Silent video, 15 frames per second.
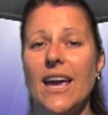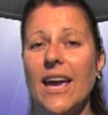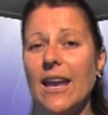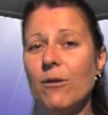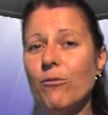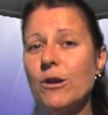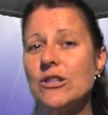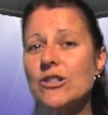
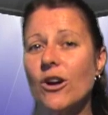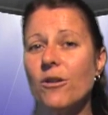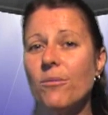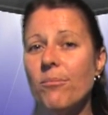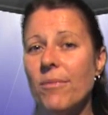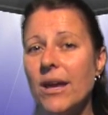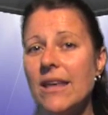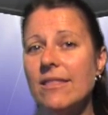And if we
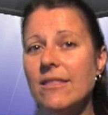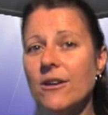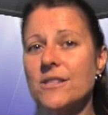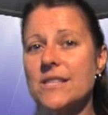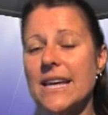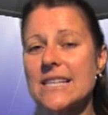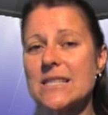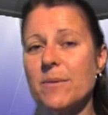don't meet
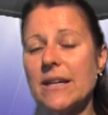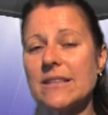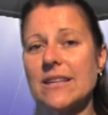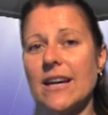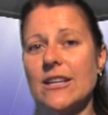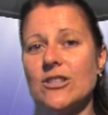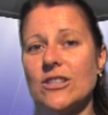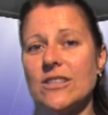those
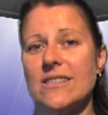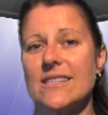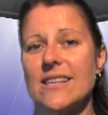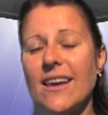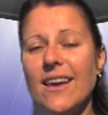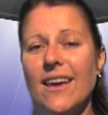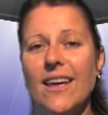expectations,